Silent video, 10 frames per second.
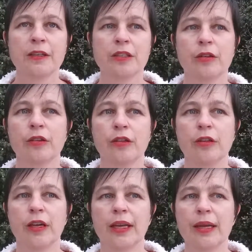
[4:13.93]
to
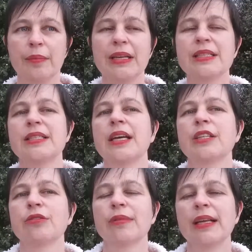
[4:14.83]
get me to start
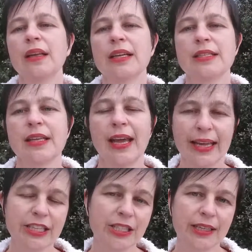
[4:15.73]
to realize that
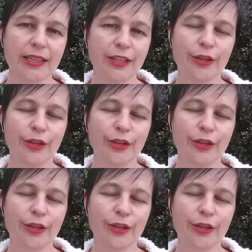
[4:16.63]
actually,